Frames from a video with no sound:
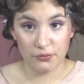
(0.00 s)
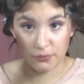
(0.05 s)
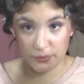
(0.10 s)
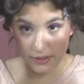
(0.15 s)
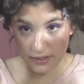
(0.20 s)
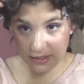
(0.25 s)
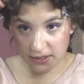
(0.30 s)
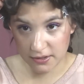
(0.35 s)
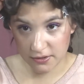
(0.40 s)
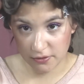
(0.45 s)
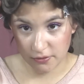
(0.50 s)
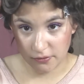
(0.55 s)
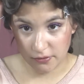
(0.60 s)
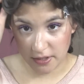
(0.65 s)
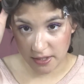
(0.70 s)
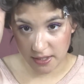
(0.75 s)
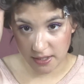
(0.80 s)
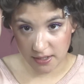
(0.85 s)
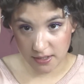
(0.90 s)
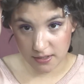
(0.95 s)
we can go
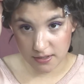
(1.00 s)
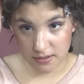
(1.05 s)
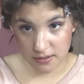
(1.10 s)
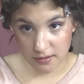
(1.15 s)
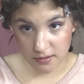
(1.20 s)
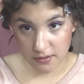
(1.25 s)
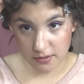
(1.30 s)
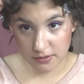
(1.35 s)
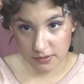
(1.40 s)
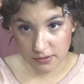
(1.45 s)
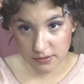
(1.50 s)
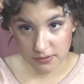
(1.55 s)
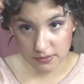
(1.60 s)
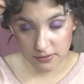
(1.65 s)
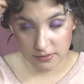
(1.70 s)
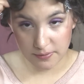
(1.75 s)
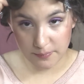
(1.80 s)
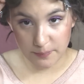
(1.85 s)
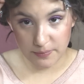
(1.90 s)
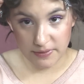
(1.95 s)
ahead and
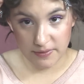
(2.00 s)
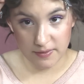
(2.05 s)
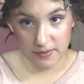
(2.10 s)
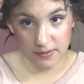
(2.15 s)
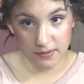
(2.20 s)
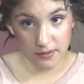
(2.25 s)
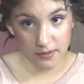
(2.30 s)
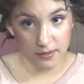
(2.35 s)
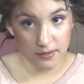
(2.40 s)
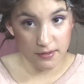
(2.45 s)
unclip it.